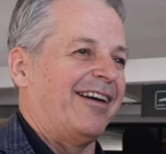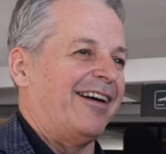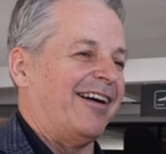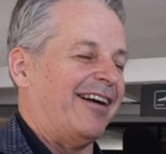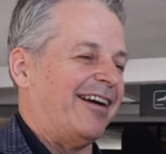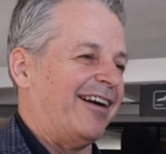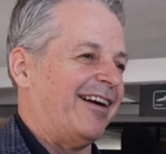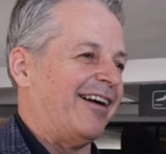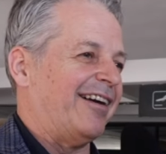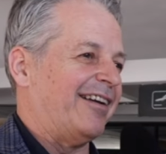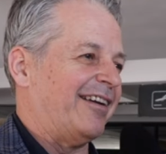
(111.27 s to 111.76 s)

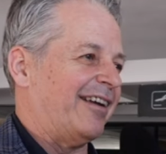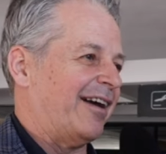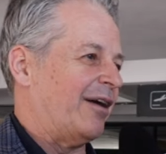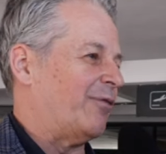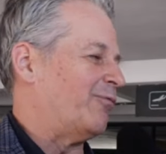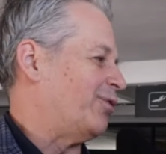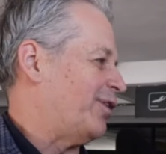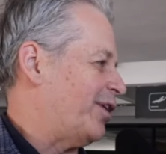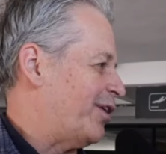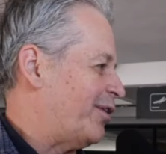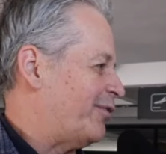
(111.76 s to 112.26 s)
And now
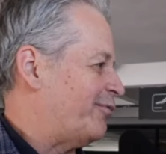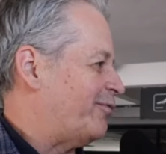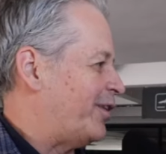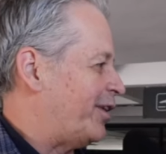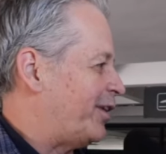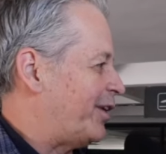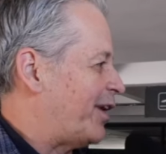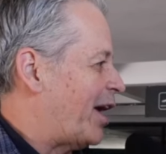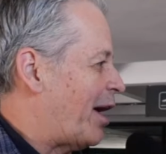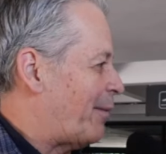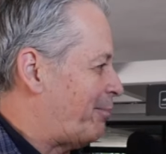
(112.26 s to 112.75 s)
we are
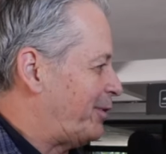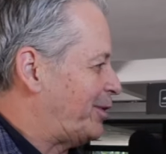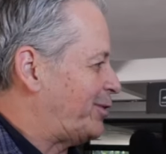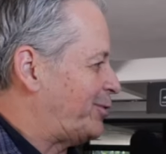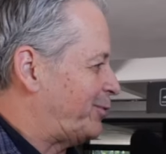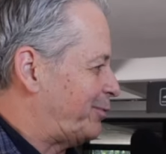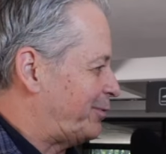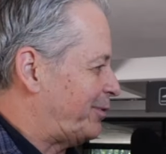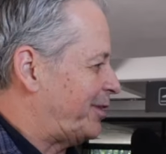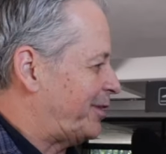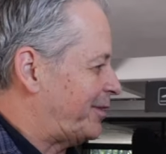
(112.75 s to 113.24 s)
very happy
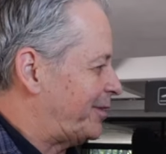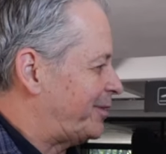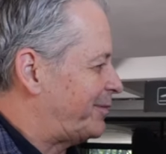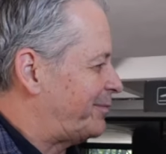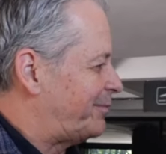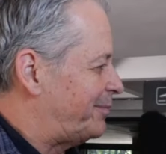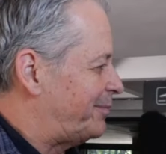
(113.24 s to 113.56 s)
to be here.